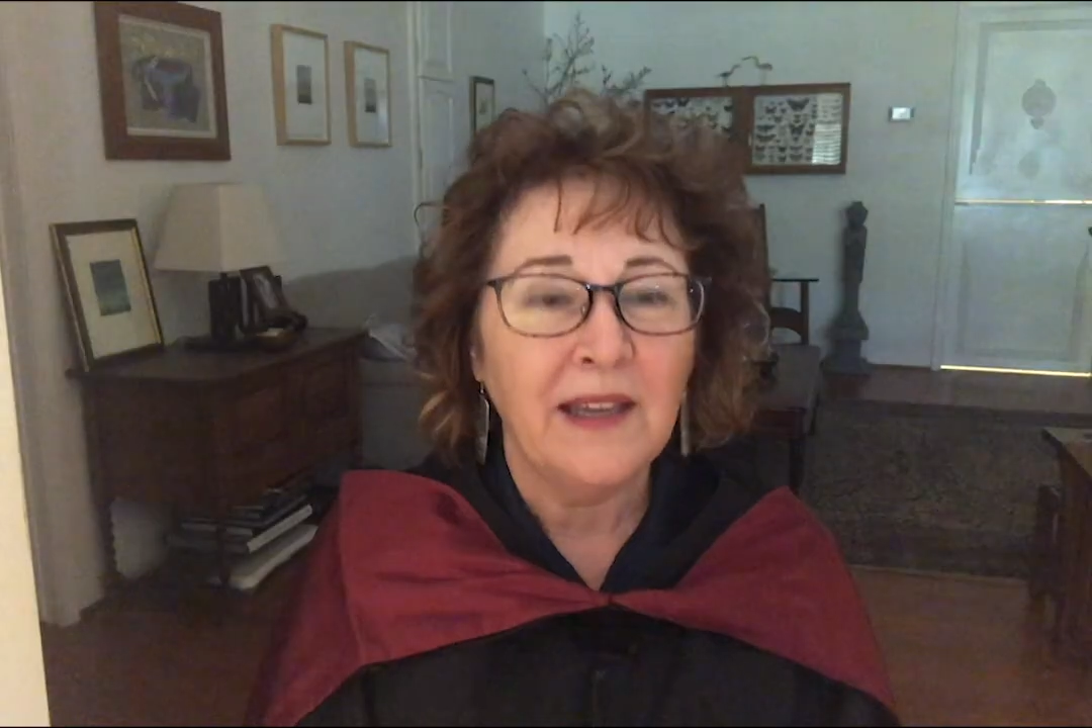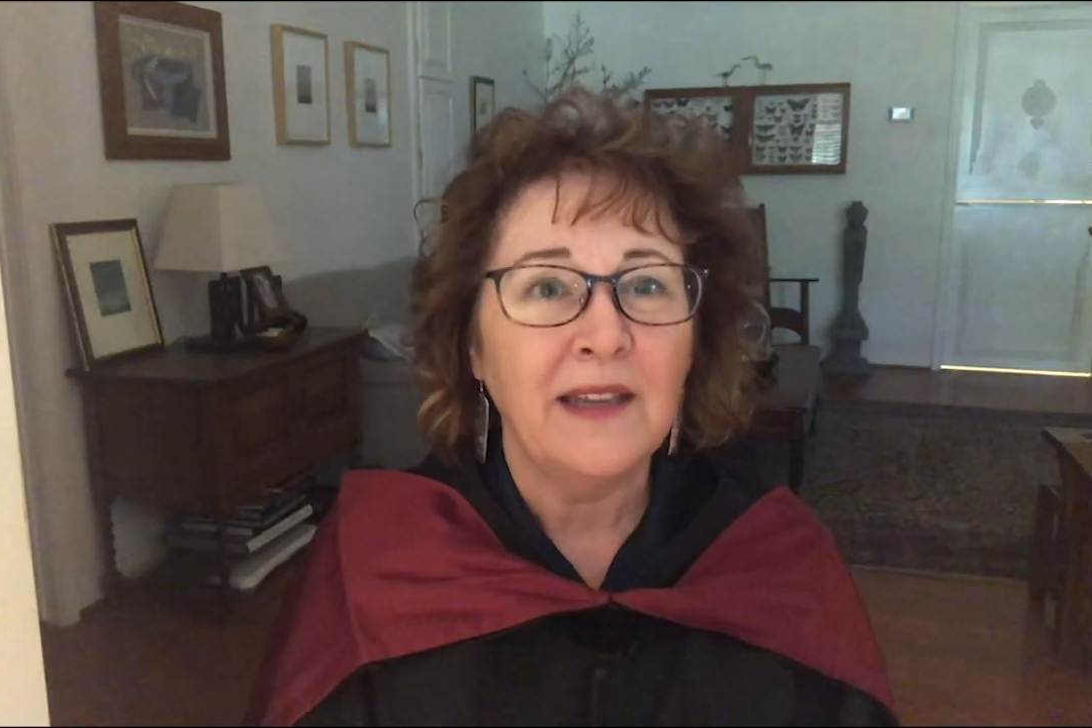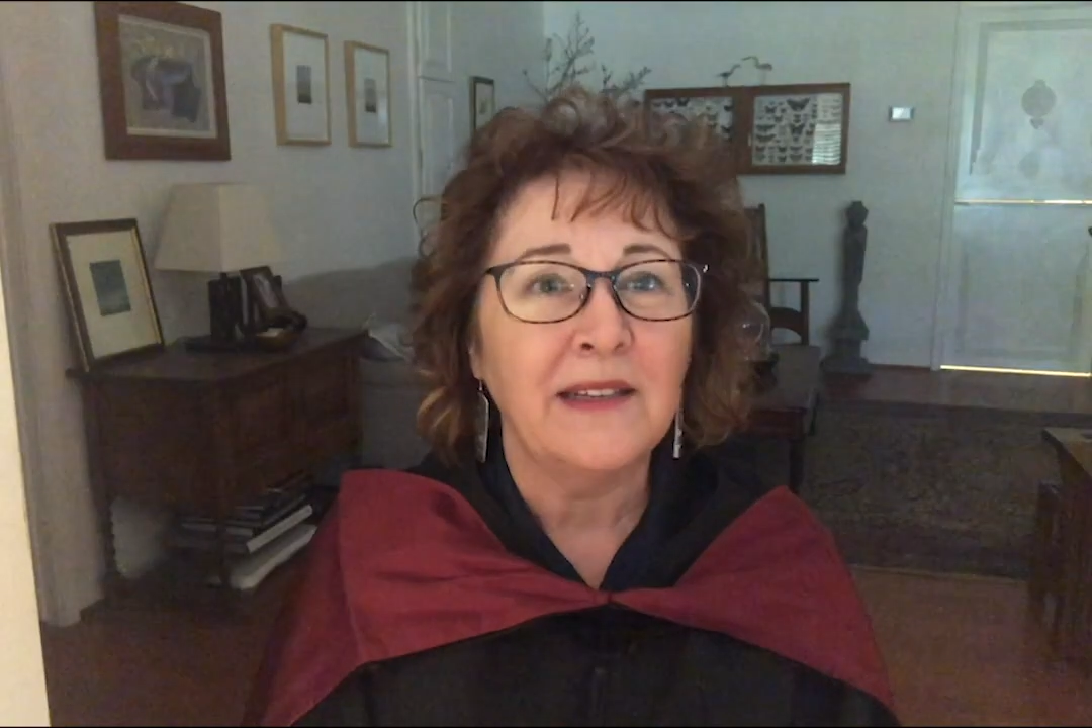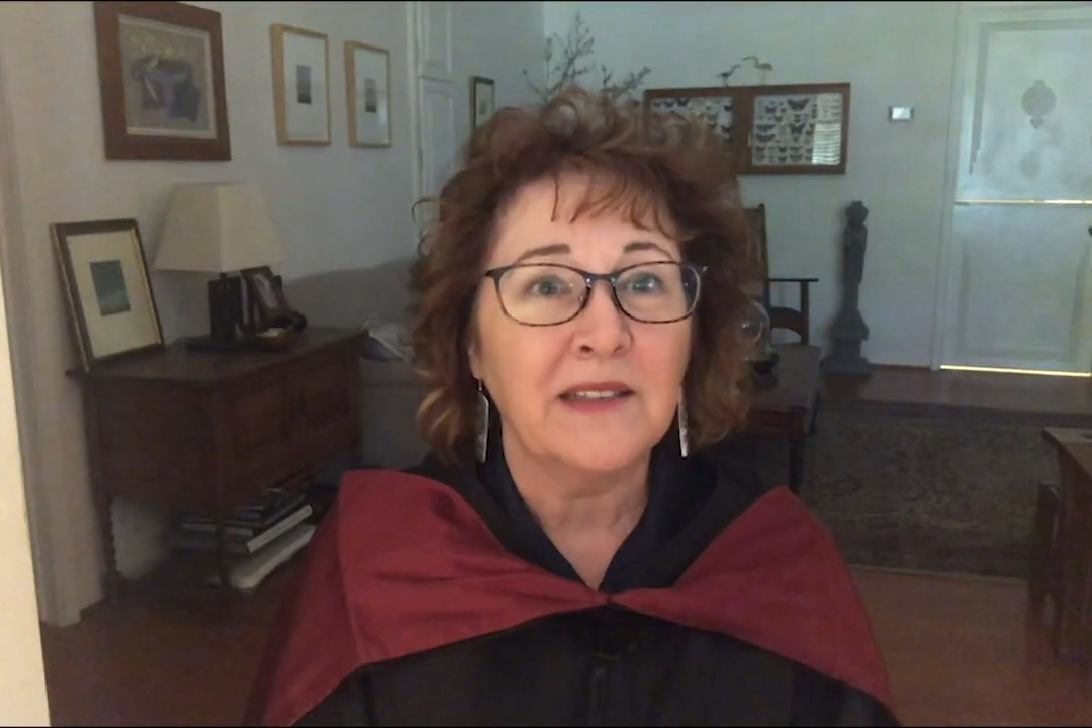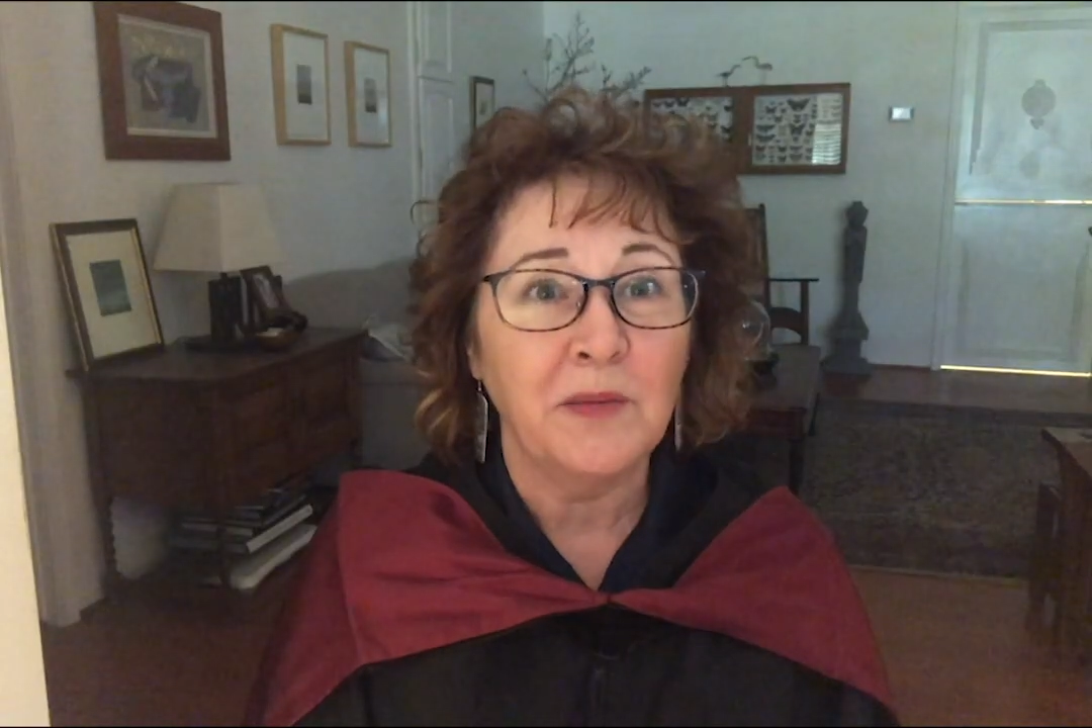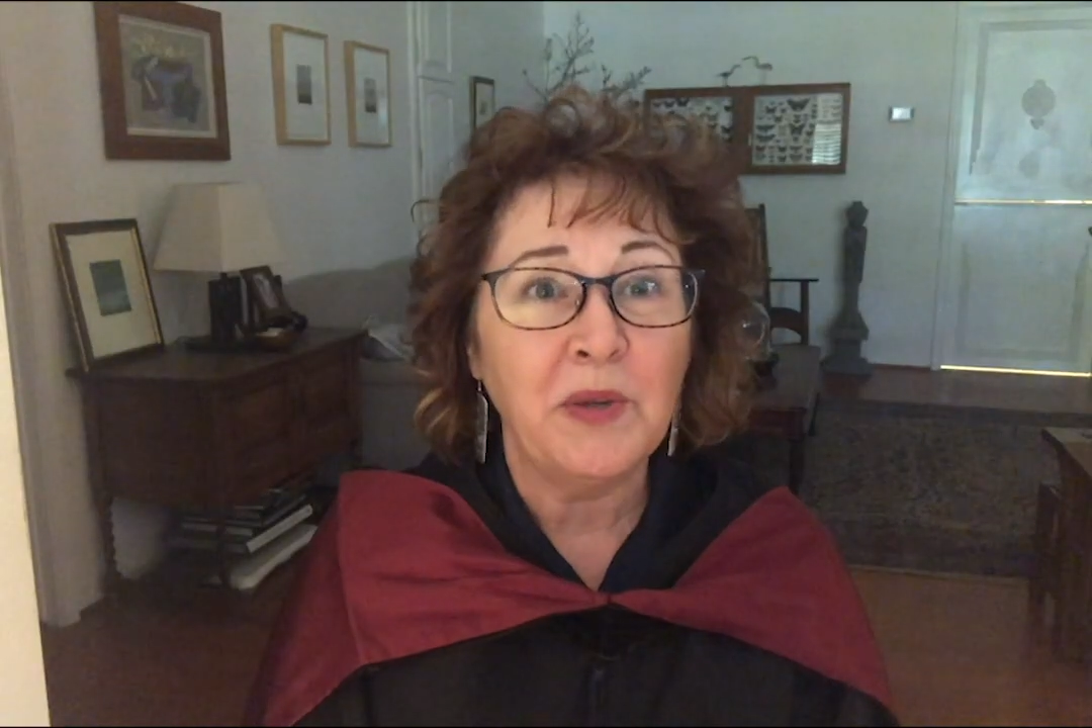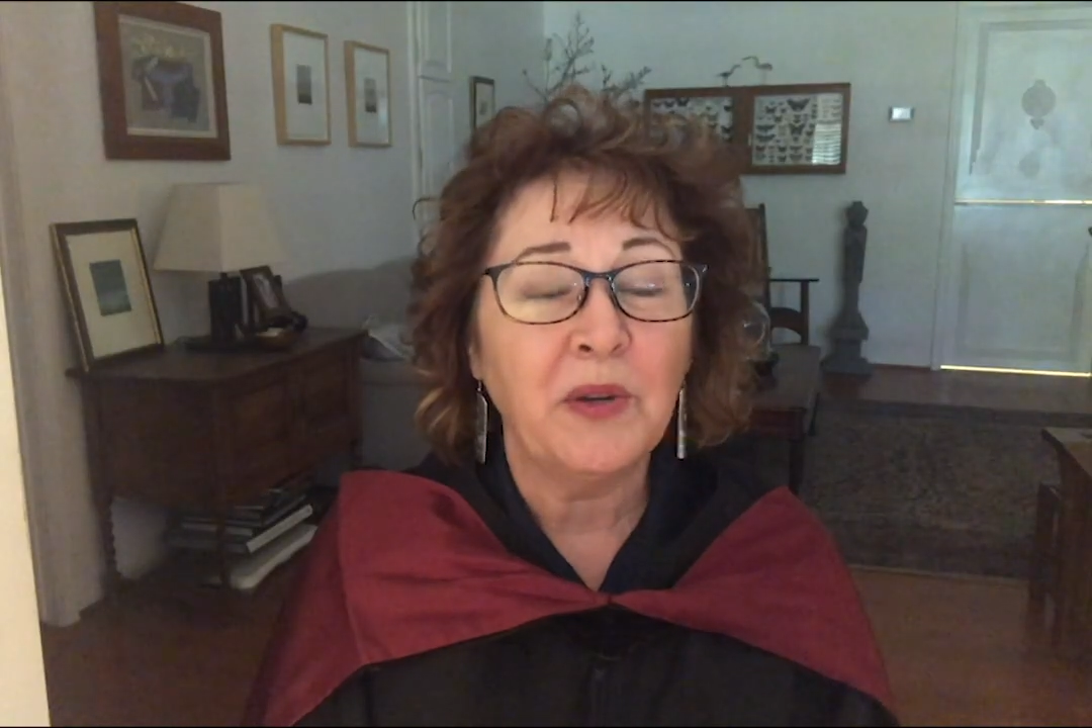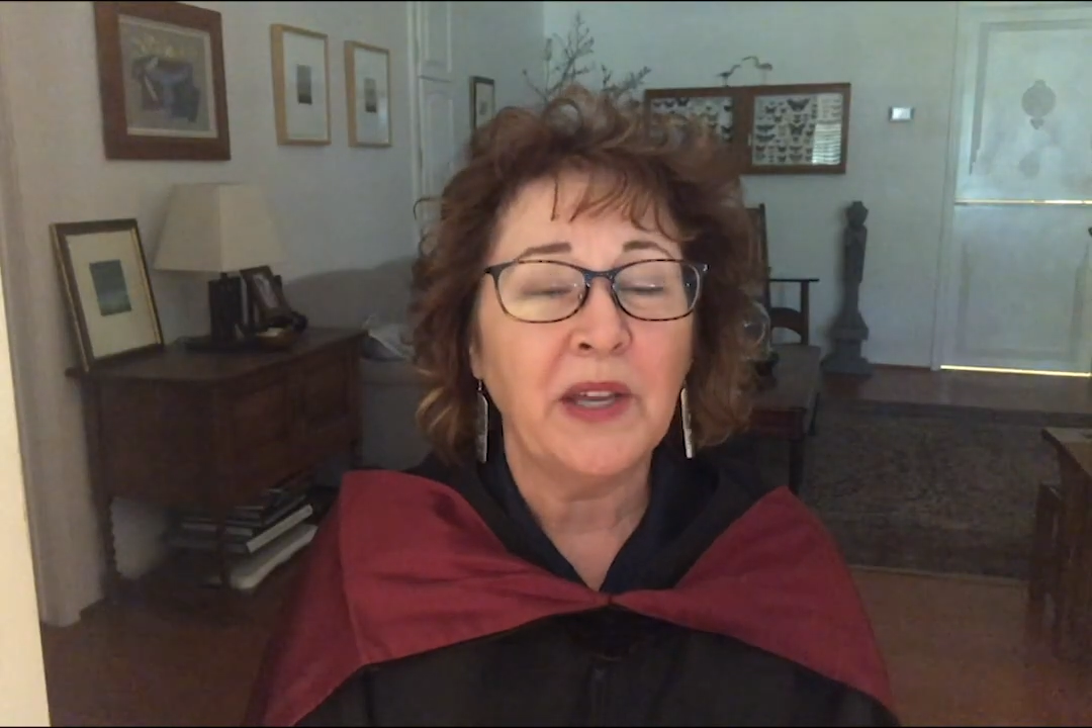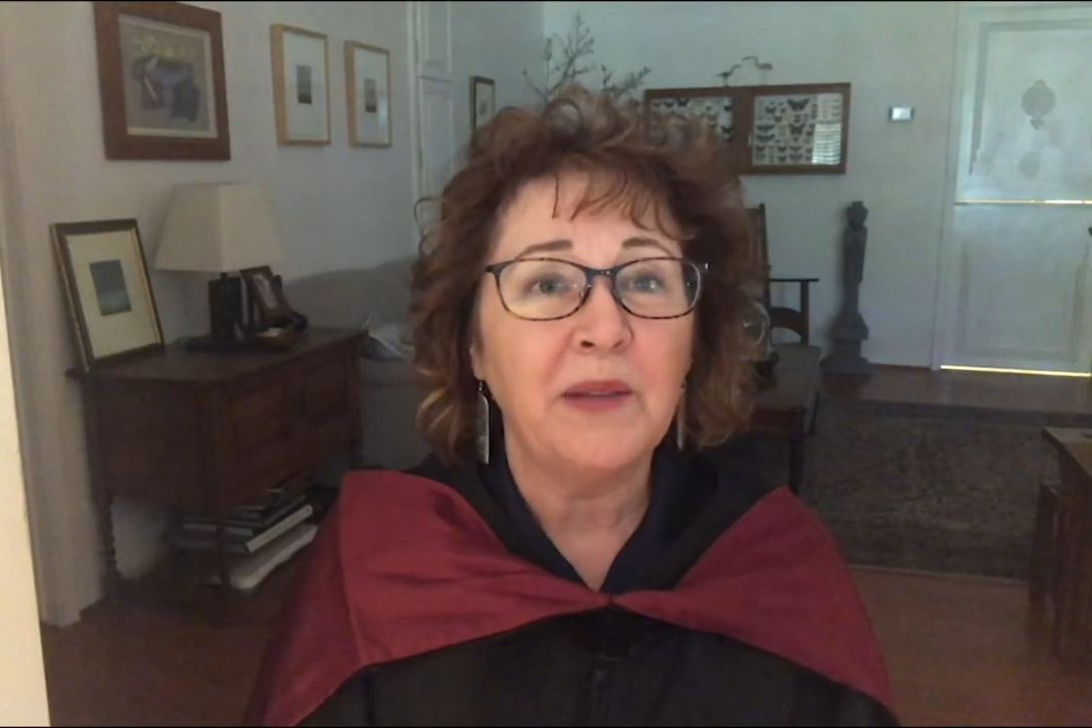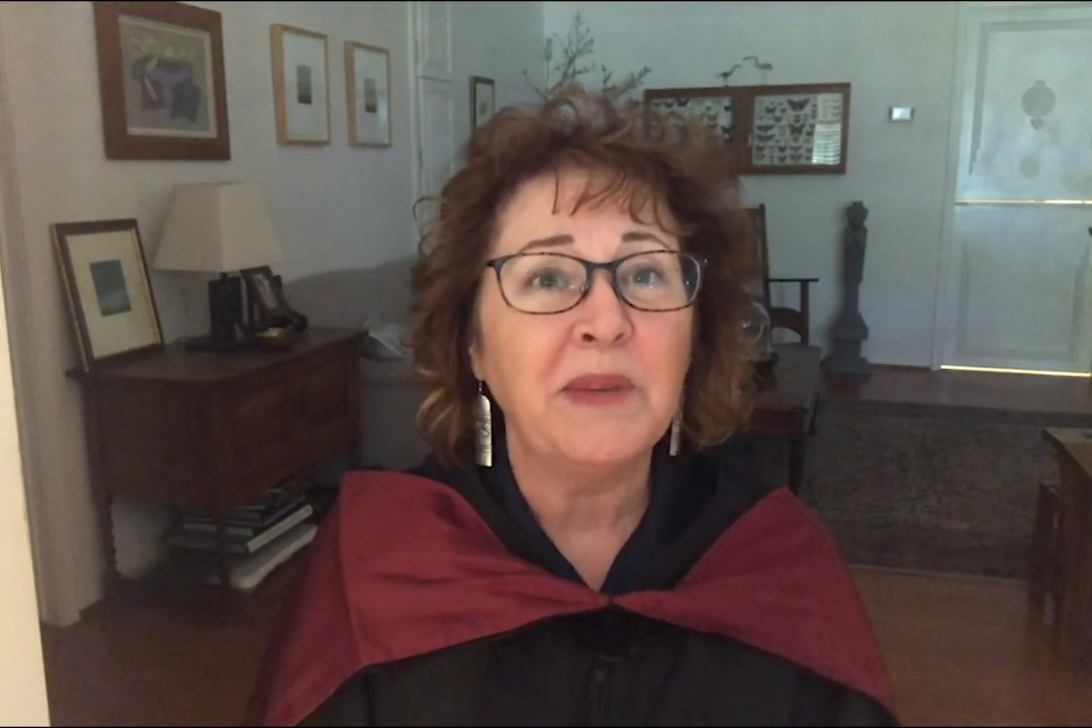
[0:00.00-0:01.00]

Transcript: It's going to be okay